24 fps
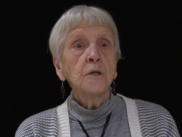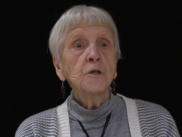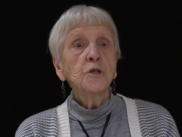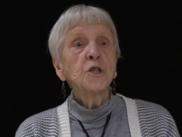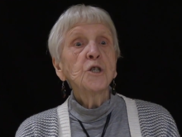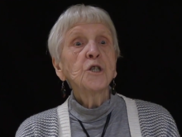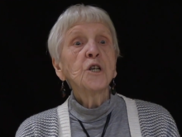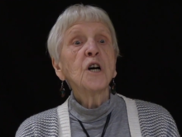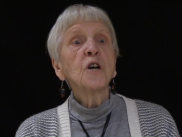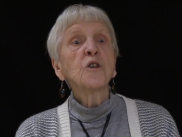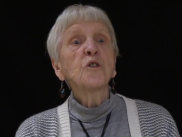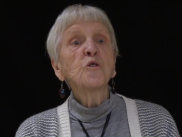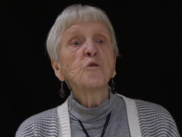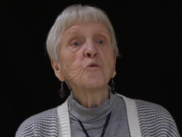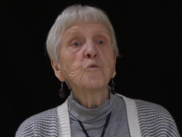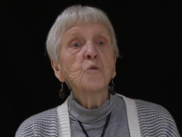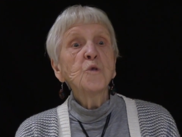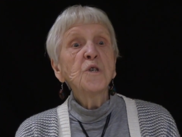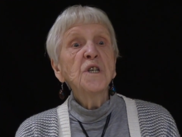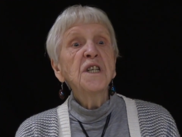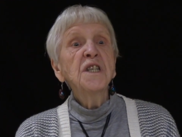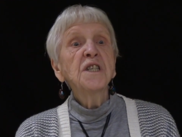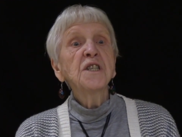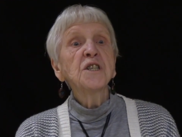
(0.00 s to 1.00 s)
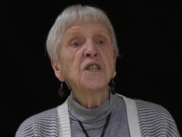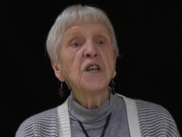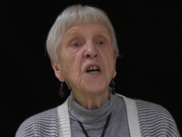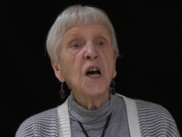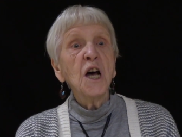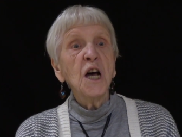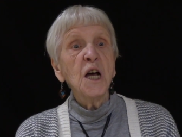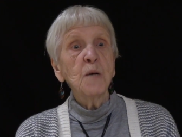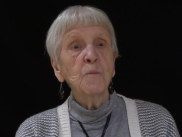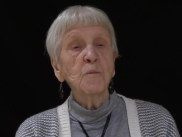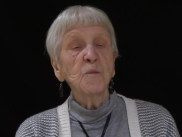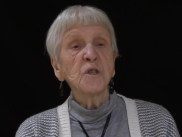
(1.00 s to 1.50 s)
She got three
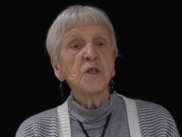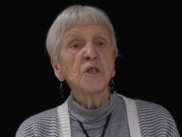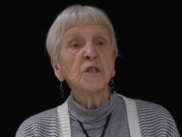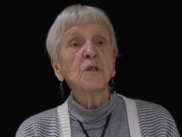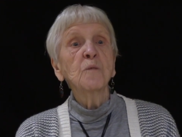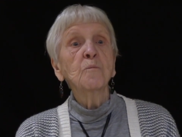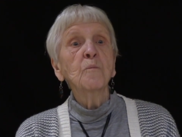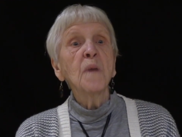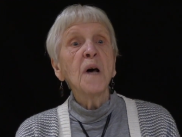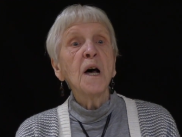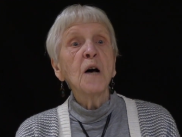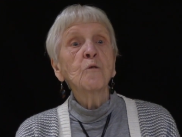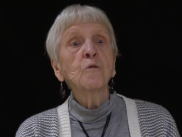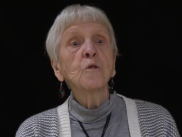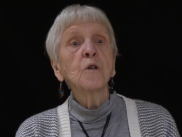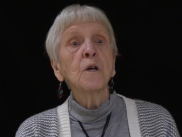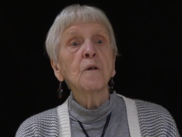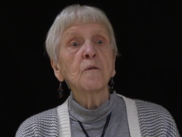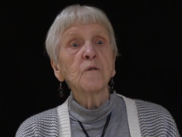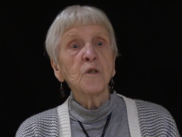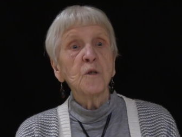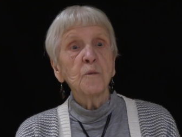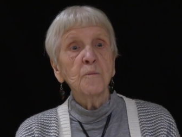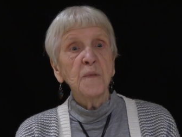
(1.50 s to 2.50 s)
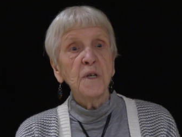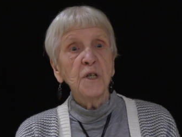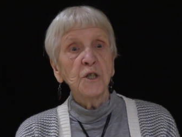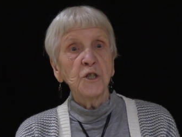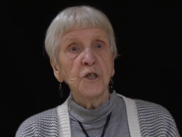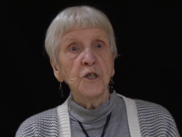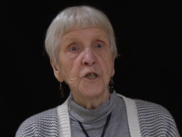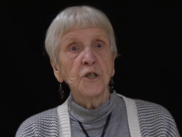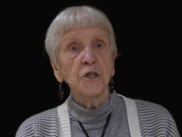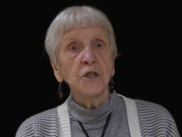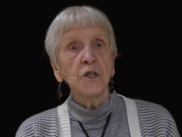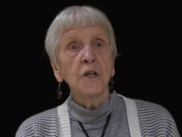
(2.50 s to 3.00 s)
times the amount of
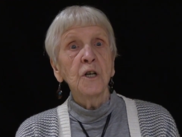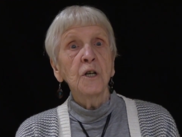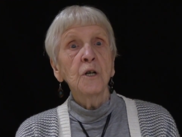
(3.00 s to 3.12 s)
commissions.